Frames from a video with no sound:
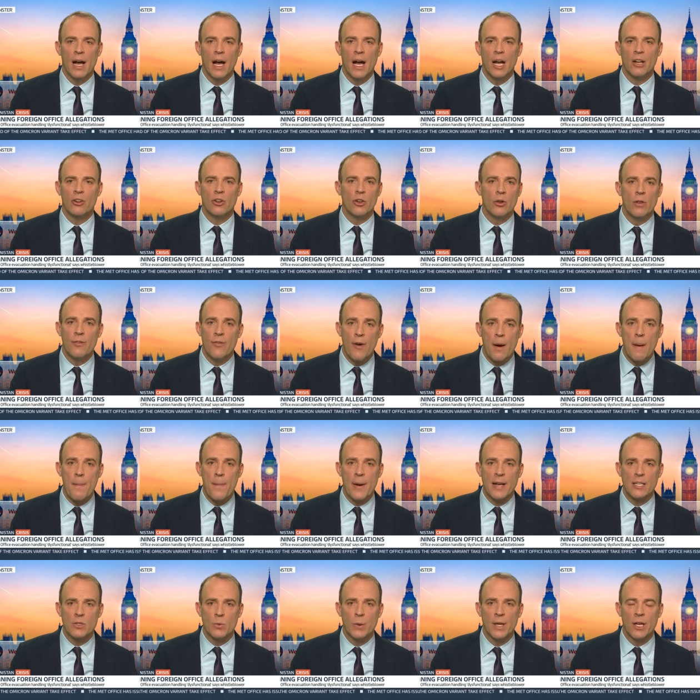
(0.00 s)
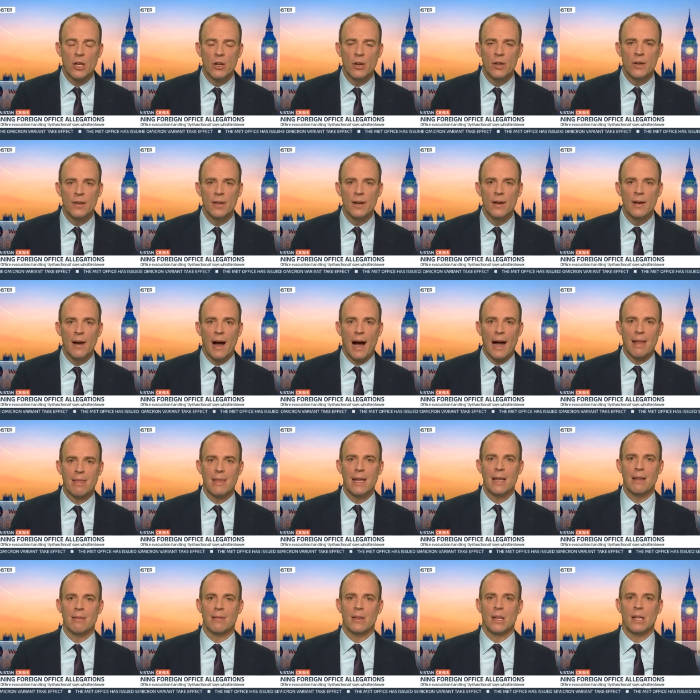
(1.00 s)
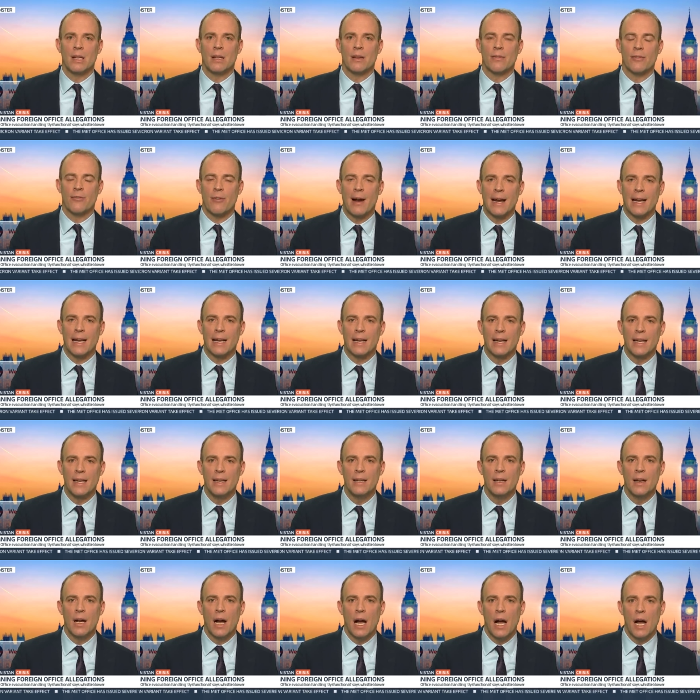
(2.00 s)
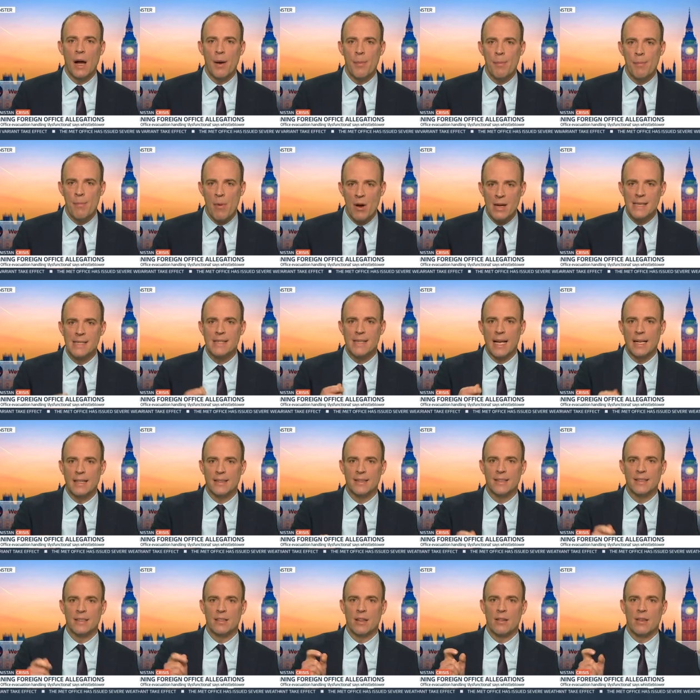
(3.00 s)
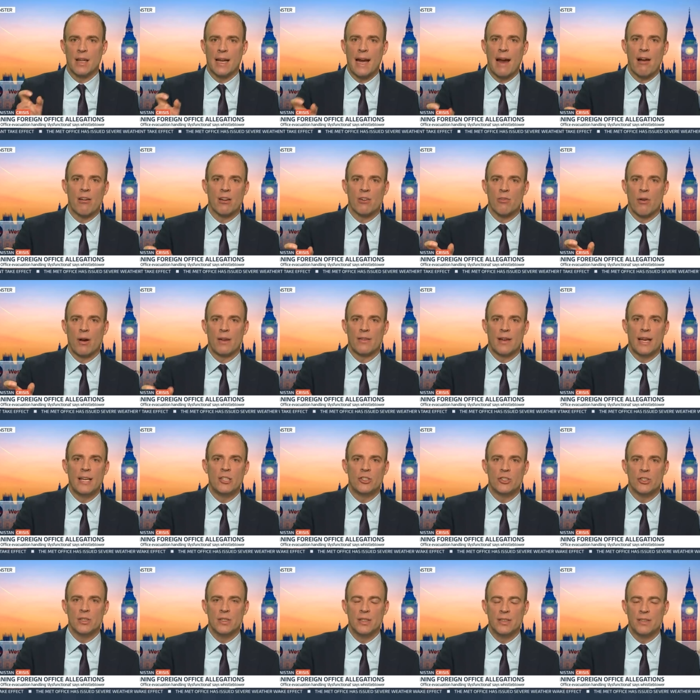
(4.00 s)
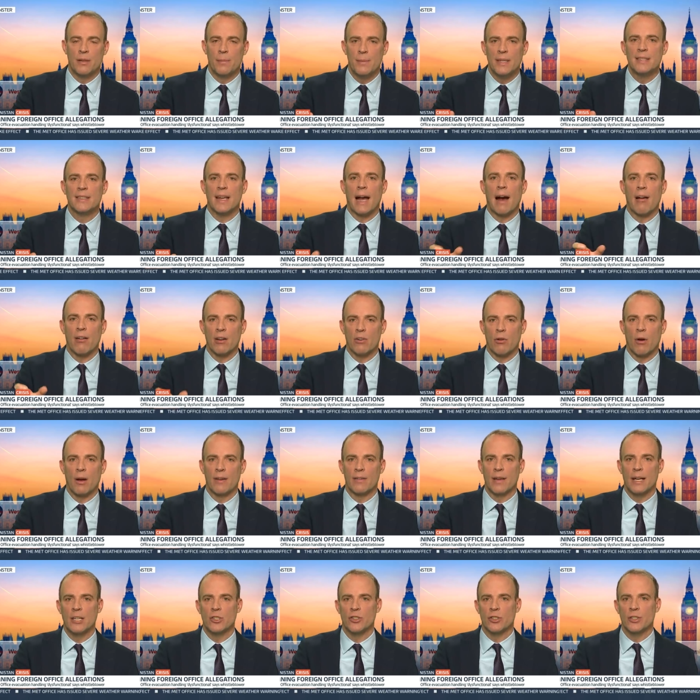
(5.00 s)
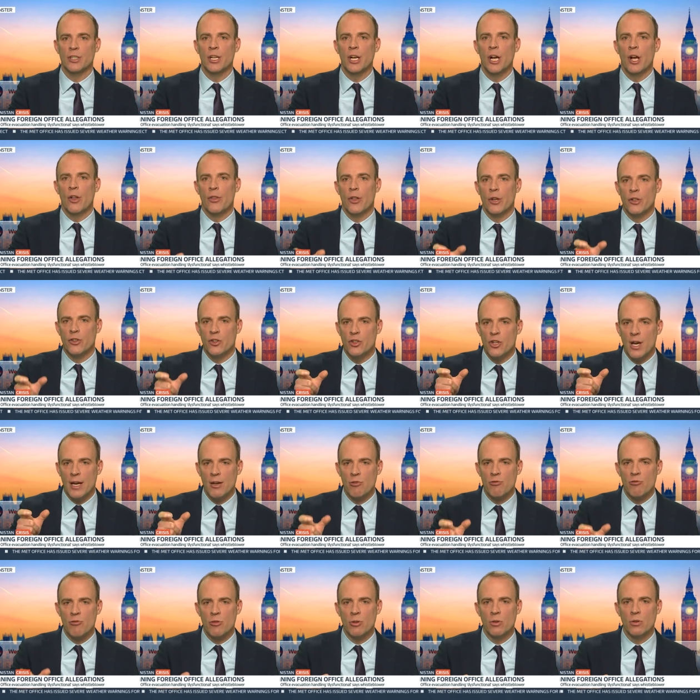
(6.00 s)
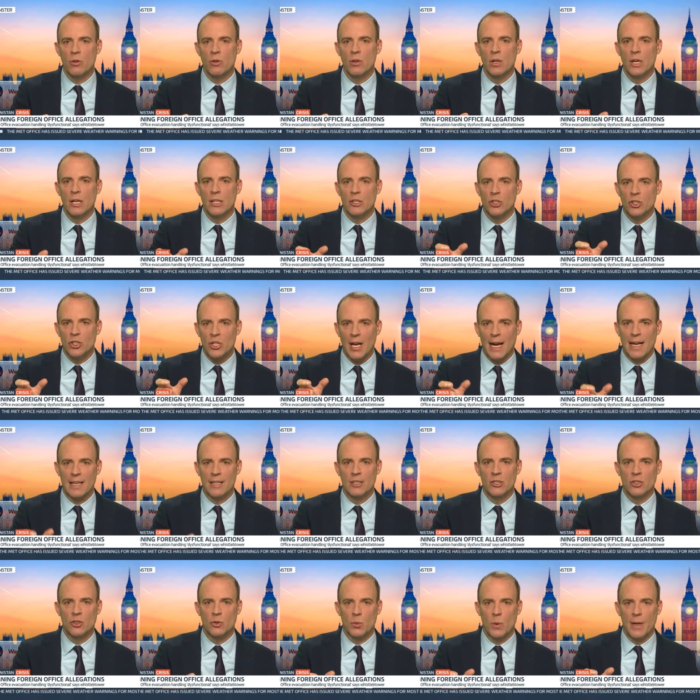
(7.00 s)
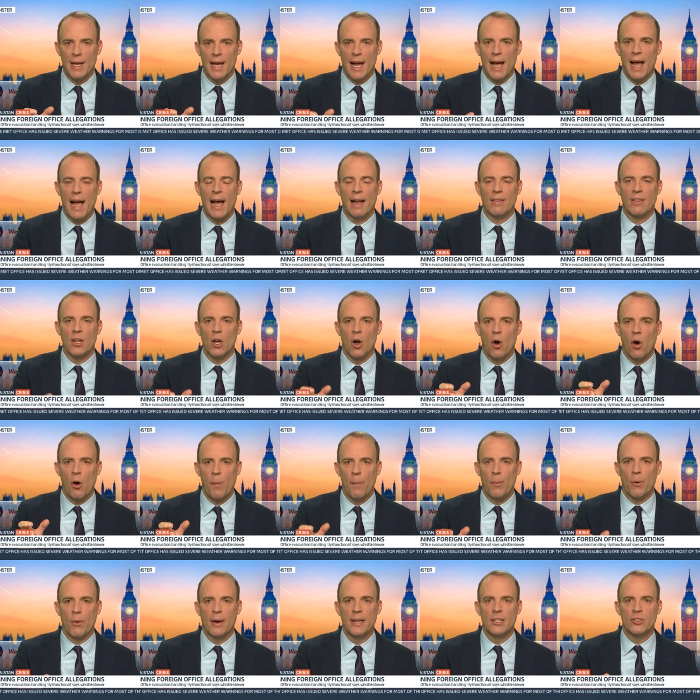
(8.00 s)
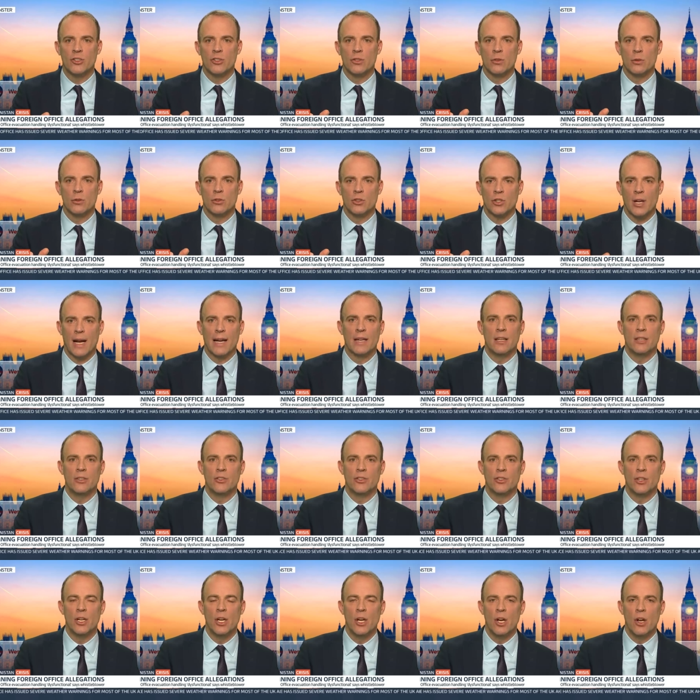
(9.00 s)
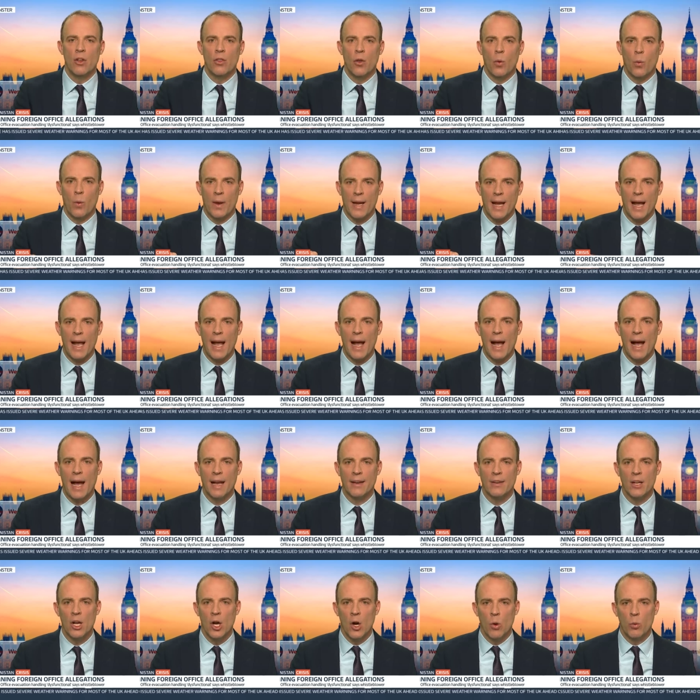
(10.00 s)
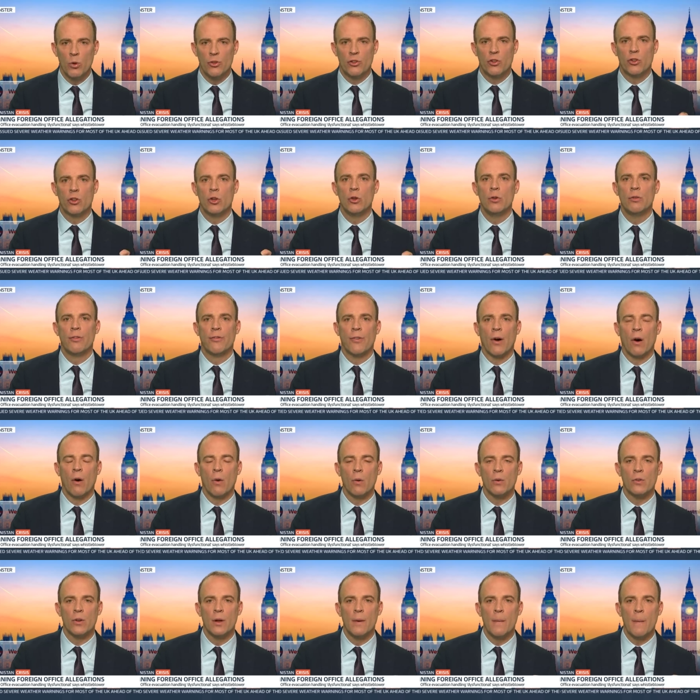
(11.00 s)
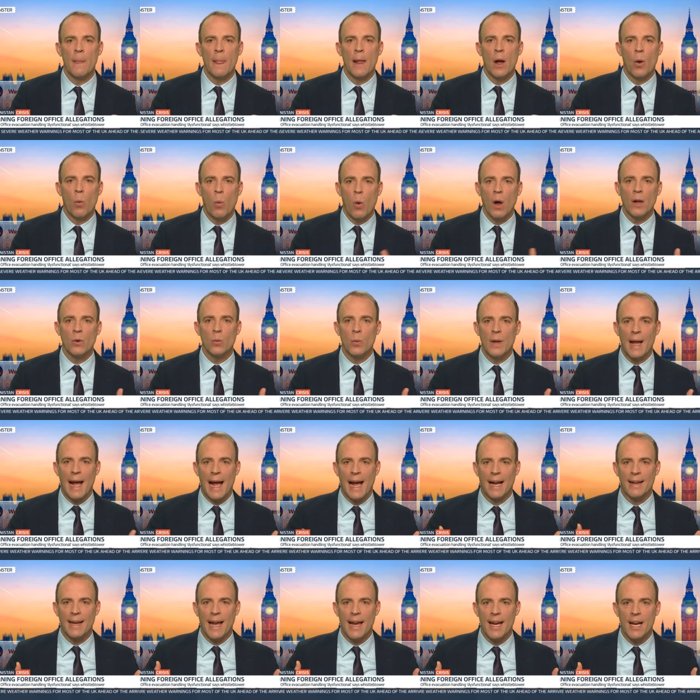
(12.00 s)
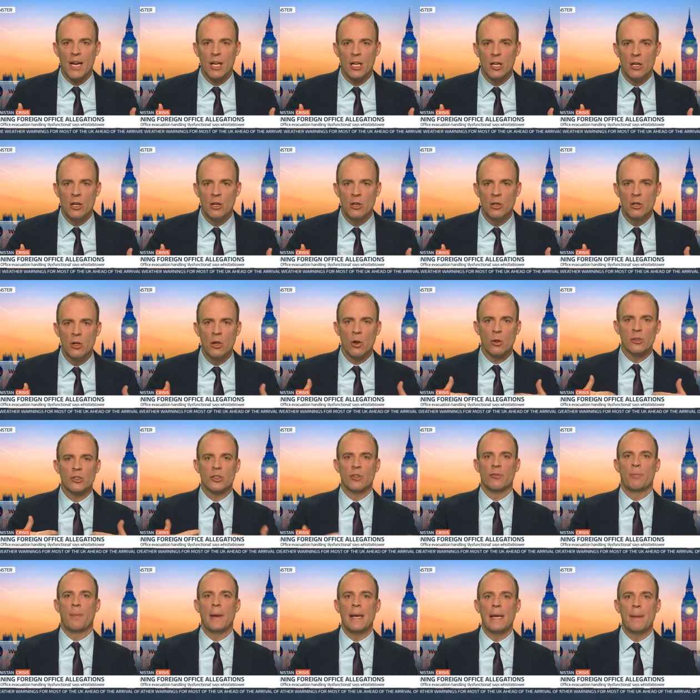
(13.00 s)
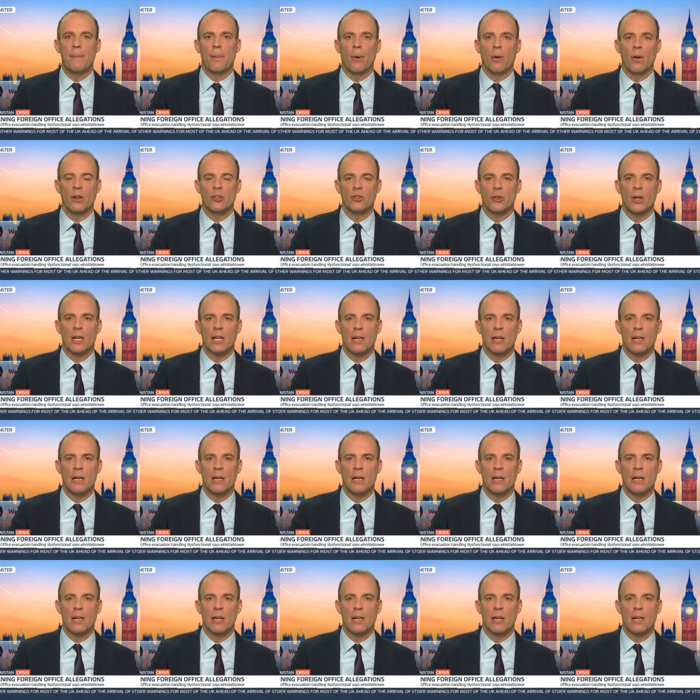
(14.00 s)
uh, to do the very best we could. I think that, frankly, uh, my sense is that the characterisation is a mischaracterisation. The general challenge we had, the operational challenge that we had, was twofold. One, we had a lot of people, as you